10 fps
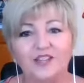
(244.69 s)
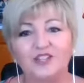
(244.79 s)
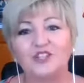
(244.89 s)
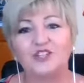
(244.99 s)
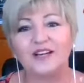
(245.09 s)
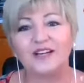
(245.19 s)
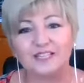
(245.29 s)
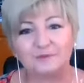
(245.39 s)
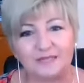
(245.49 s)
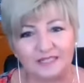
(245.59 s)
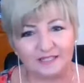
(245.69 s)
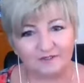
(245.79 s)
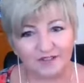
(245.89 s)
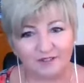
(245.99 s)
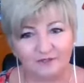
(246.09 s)
the training
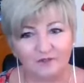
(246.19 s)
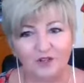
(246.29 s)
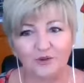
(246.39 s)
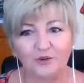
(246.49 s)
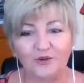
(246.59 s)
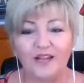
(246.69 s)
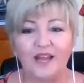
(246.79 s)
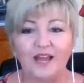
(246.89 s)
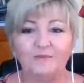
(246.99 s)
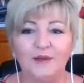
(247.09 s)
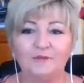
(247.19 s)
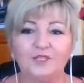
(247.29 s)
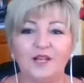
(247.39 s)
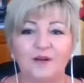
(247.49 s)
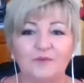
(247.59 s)
specifically for you and be able
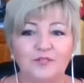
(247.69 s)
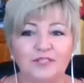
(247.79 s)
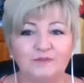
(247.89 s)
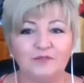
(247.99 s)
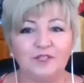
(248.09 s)
to help your team.